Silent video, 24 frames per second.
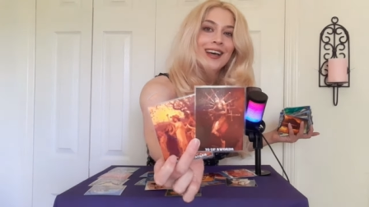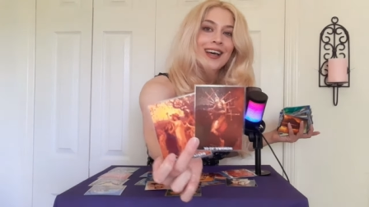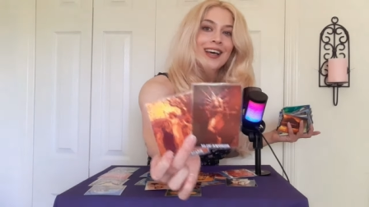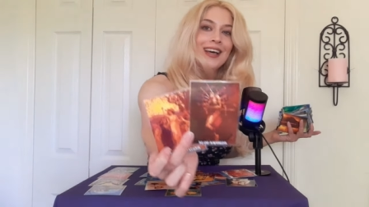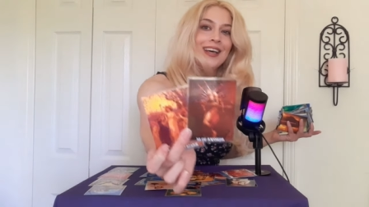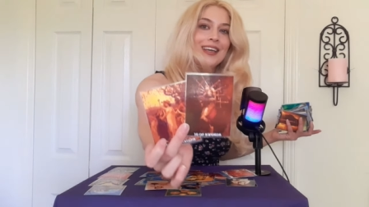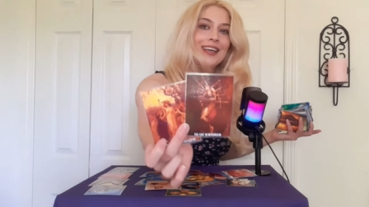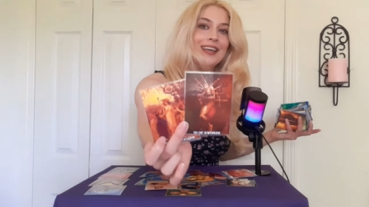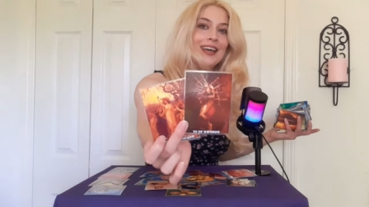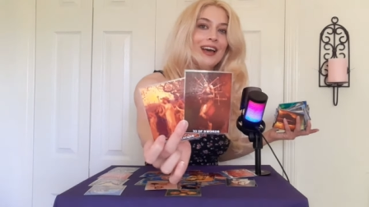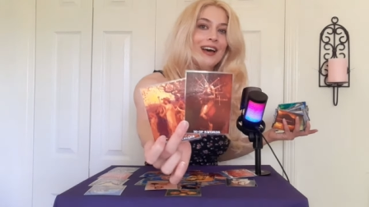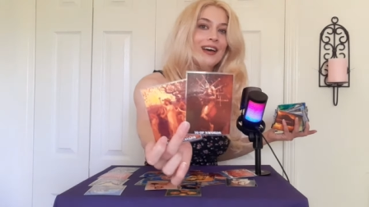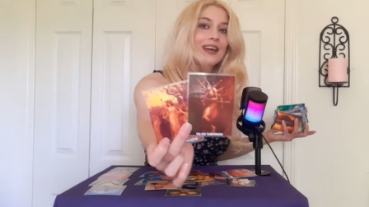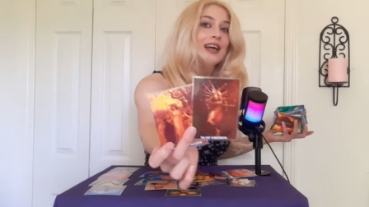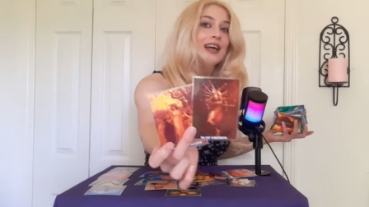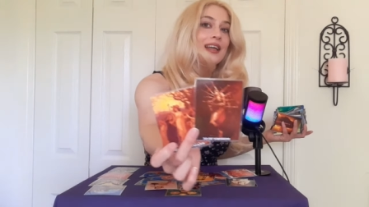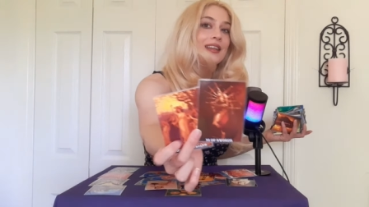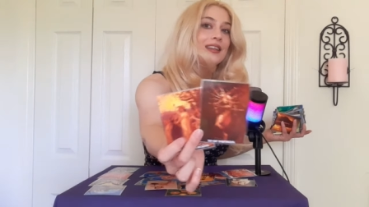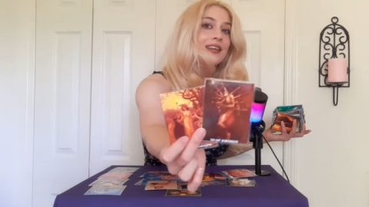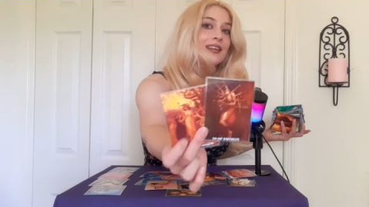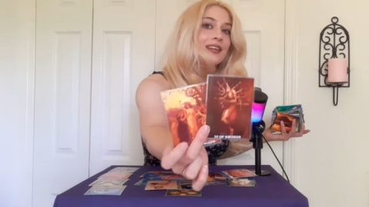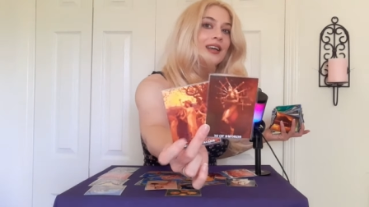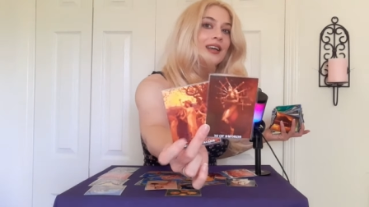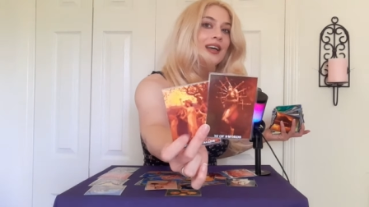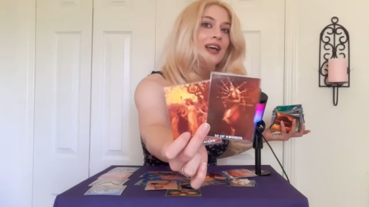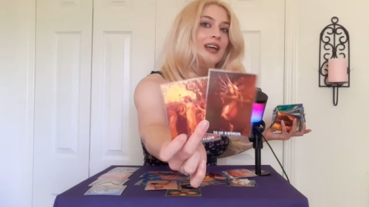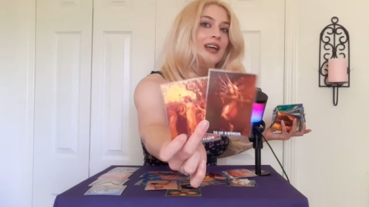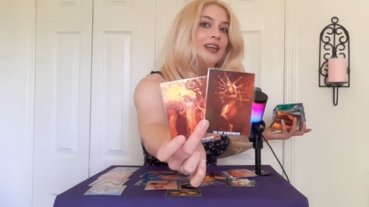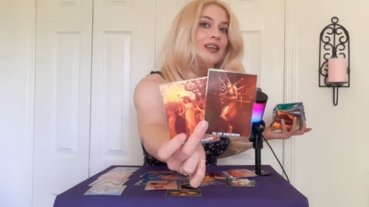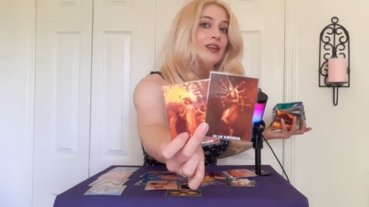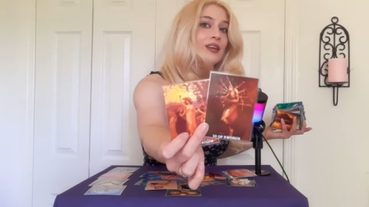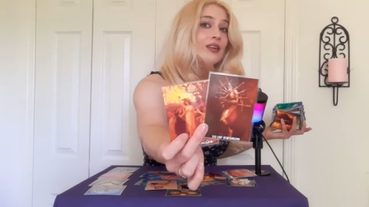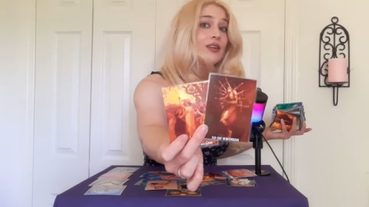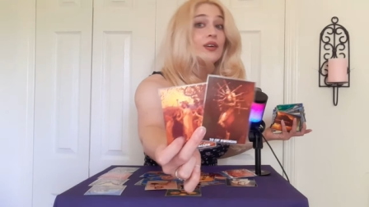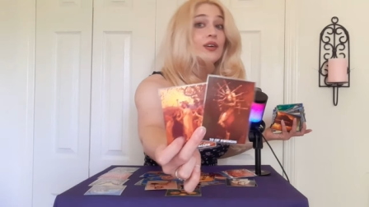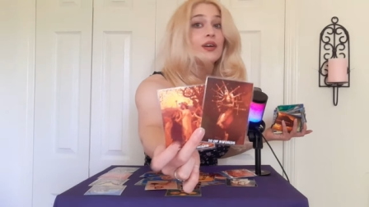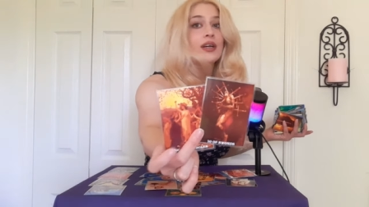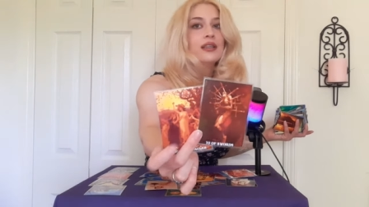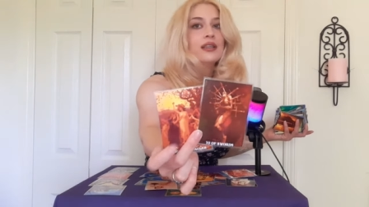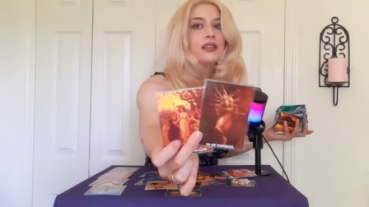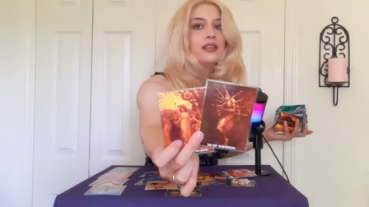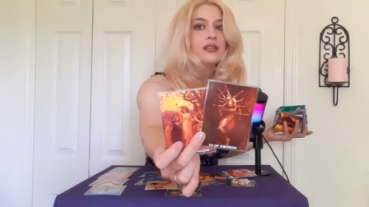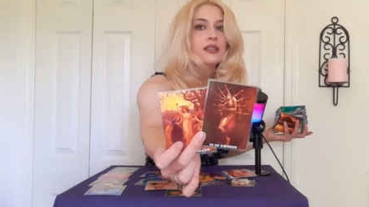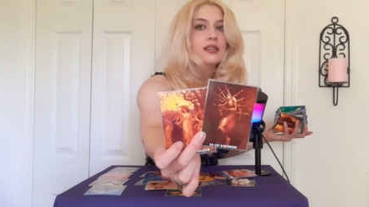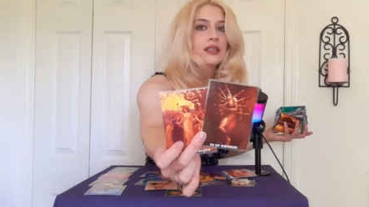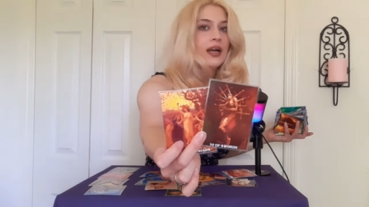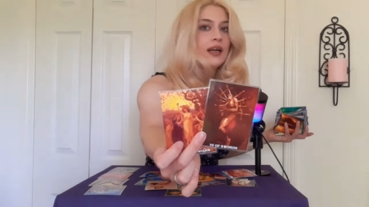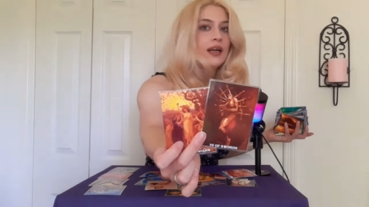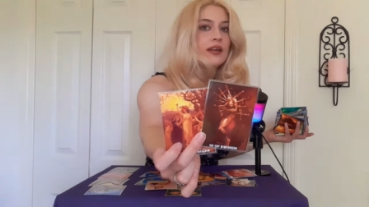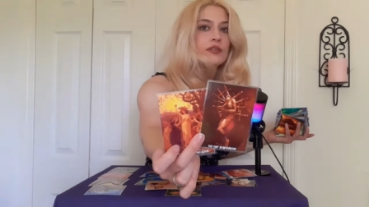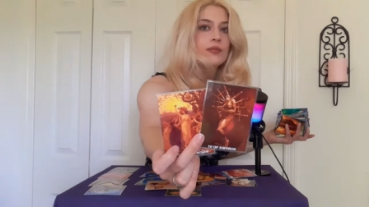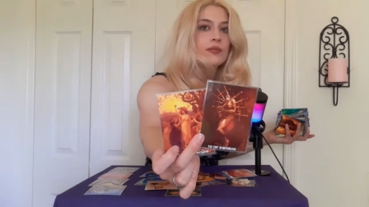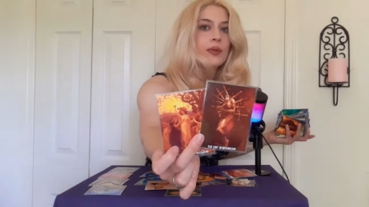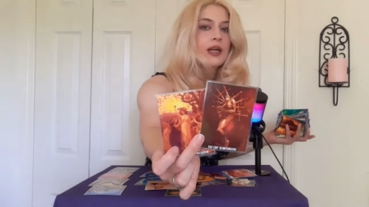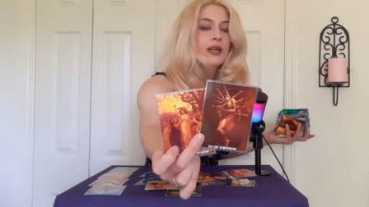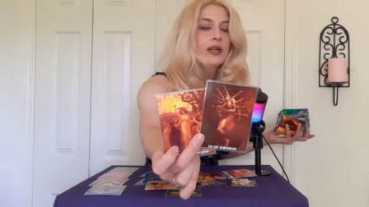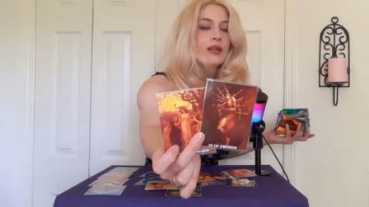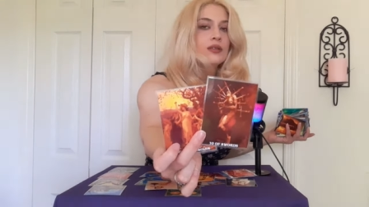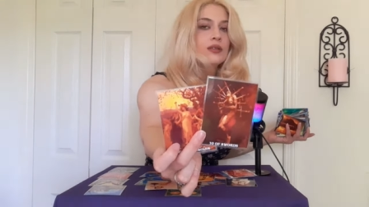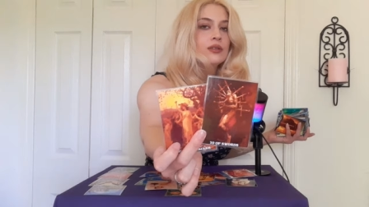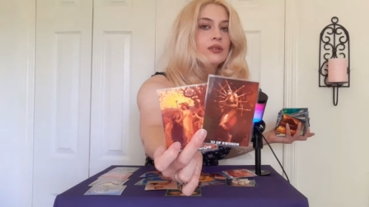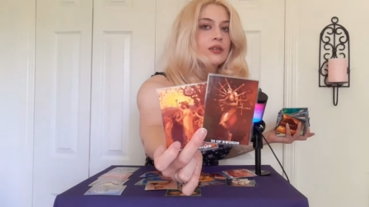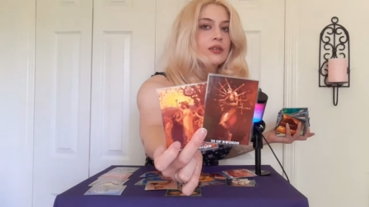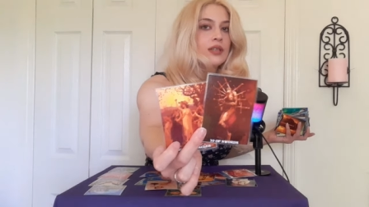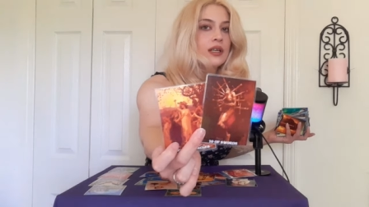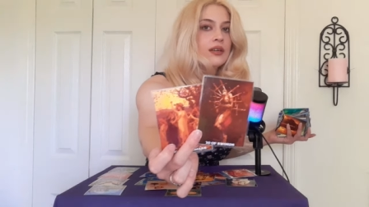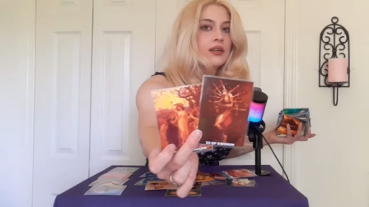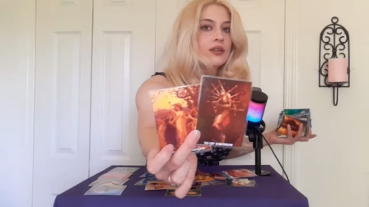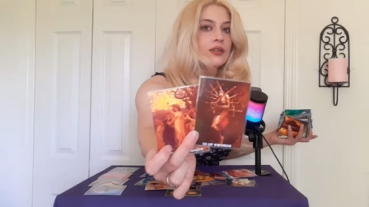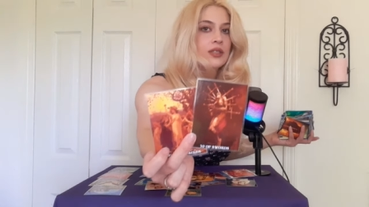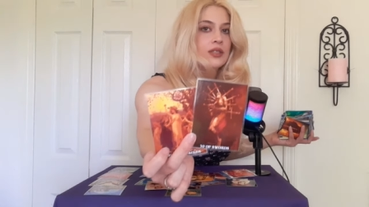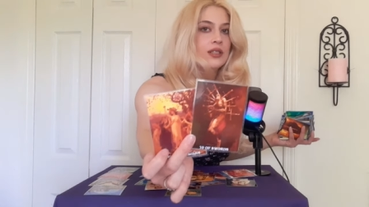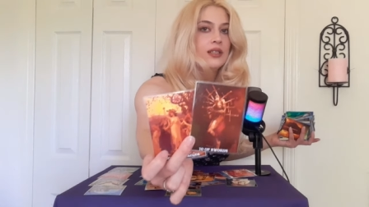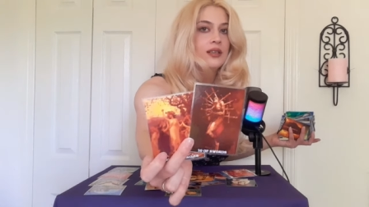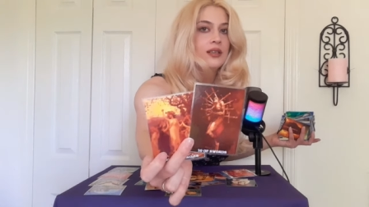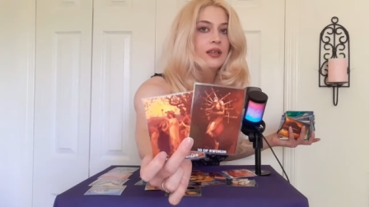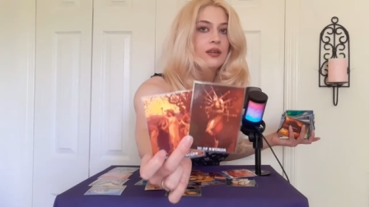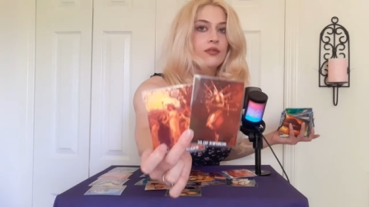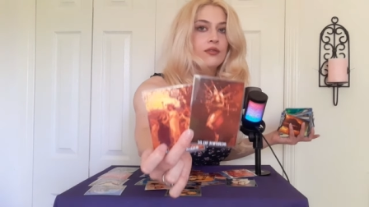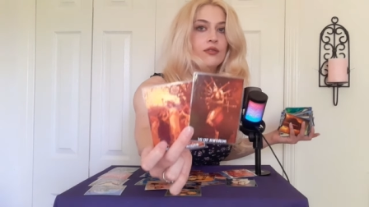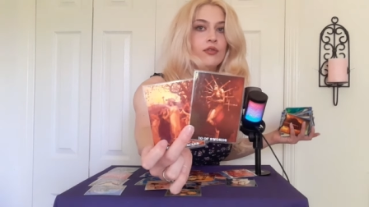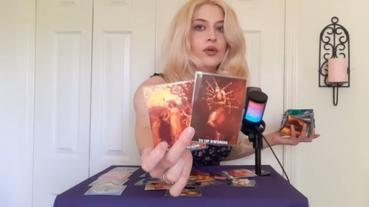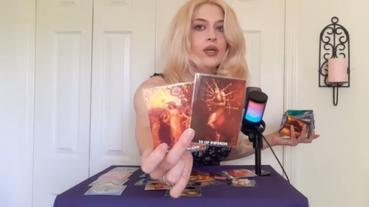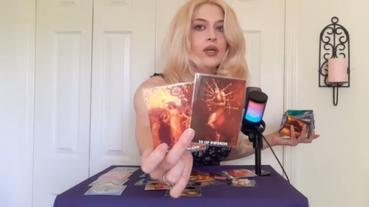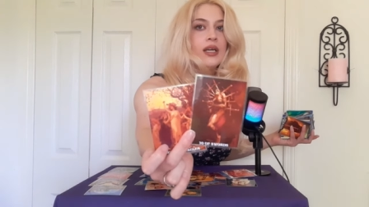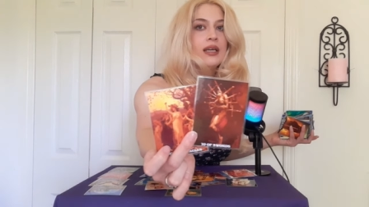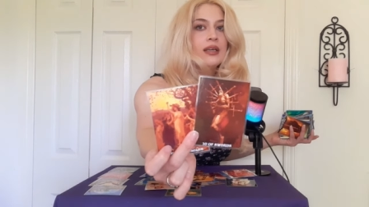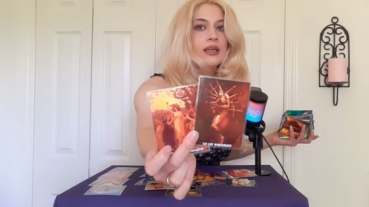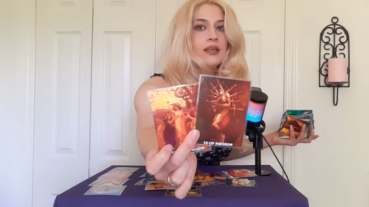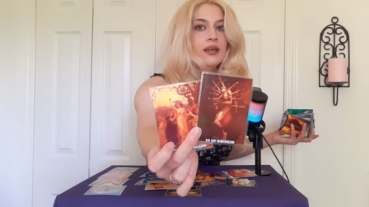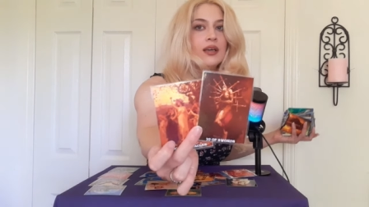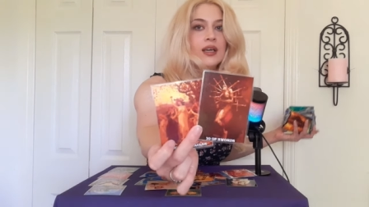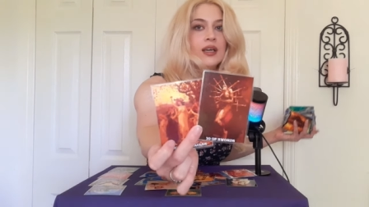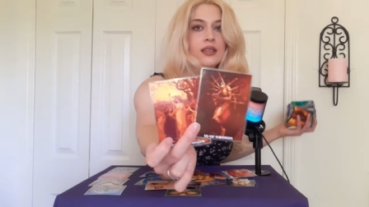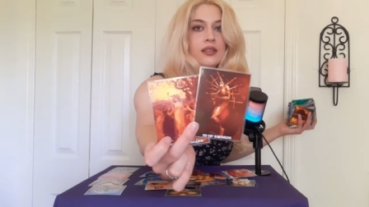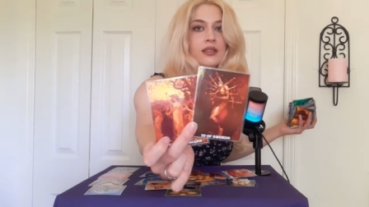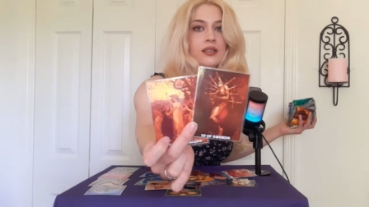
Yeah. And then you're in this Nine of Pentacles energy, like free,